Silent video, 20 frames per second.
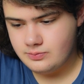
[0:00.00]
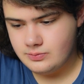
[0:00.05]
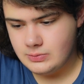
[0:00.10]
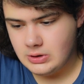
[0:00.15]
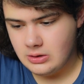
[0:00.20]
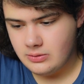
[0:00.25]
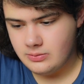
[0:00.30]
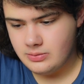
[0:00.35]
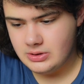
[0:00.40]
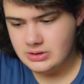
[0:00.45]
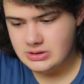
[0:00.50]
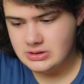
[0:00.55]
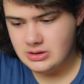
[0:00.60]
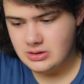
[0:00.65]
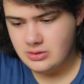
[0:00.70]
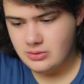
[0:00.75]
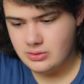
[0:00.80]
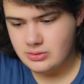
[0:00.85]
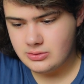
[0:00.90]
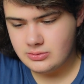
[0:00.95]
you know,
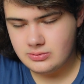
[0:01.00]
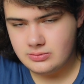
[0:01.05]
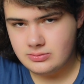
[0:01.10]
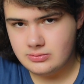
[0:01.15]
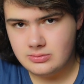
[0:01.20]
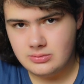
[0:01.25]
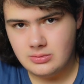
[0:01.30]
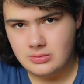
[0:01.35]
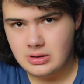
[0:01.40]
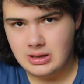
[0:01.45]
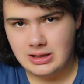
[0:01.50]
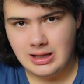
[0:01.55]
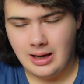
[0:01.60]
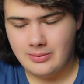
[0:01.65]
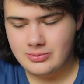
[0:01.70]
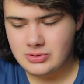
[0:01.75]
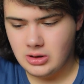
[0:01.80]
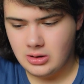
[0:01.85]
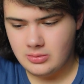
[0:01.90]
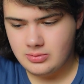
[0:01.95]
PC or a
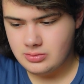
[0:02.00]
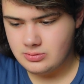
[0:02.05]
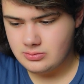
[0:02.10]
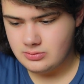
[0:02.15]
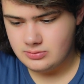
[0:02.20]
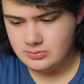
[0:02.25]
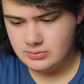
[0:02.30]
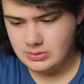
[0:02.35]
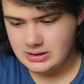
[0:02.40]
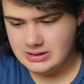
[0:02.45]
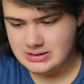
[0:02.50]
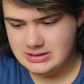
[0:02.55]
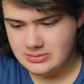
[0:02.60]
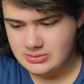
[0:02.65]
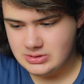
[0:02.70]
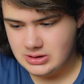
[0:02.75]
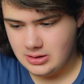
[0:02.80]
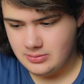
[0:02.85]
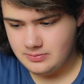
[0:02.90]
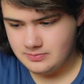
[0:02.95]
laptop at the
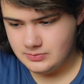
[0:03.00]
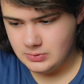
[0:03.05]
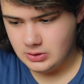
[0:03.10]
same time.